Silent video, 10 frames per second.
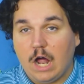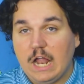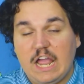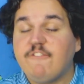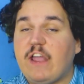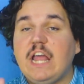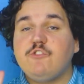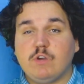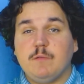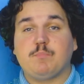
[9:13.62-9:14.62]
if
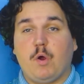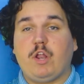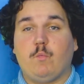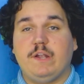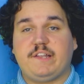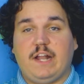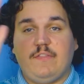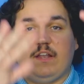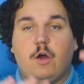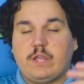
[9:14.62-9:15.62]
Adrian Brody wins
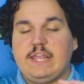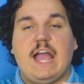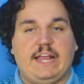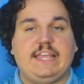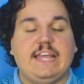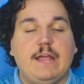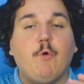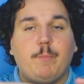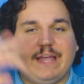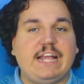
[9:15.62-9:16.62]
tonight, then okay, yeah, it
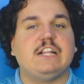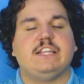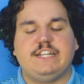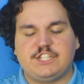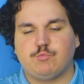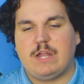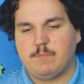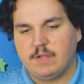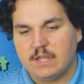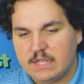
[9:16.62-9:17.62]
will be a clean
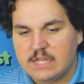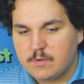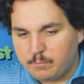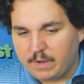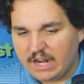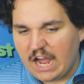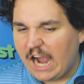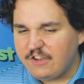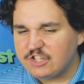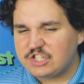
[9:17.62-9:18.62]
sweep. But
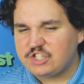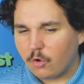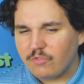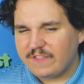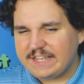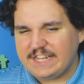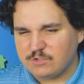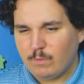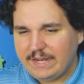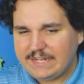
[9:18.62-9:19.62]
I just don't think he's
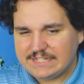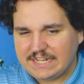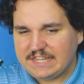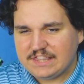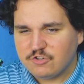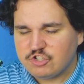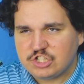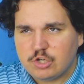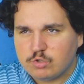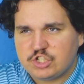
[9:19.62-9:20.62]
winning because there's
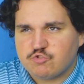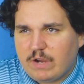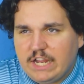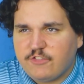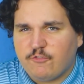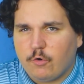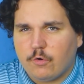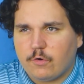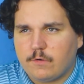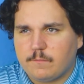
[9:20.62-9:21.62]
just no strength
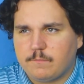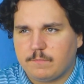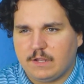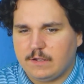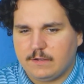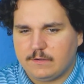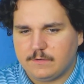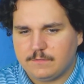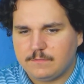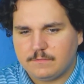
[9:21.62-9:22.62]
for
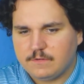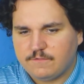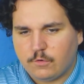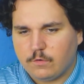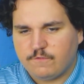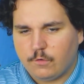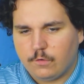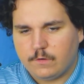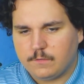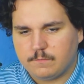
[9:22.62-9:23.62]
the
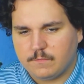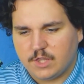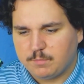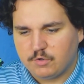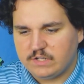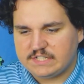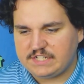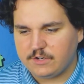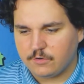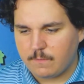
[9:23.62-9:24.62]
Brutalist here.